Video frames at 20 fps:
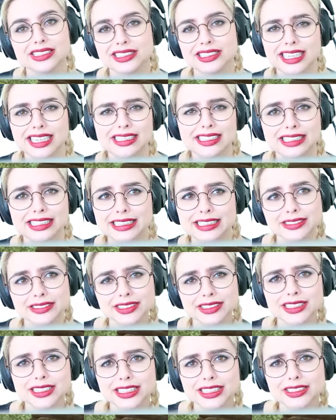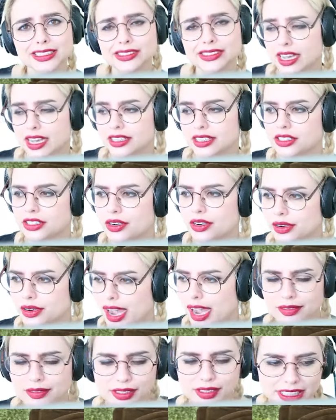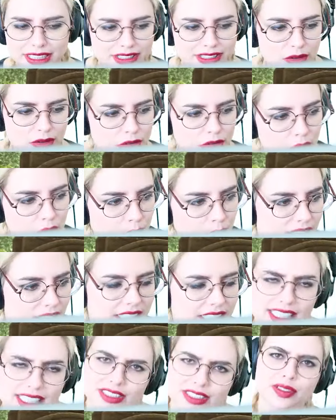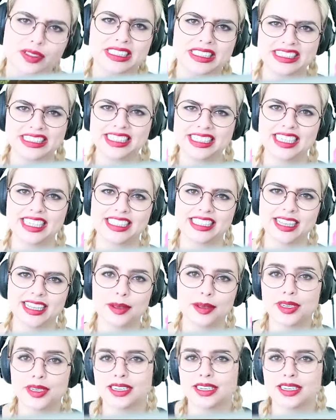content that interests you. I don't know. I really don't know what you guys want to see.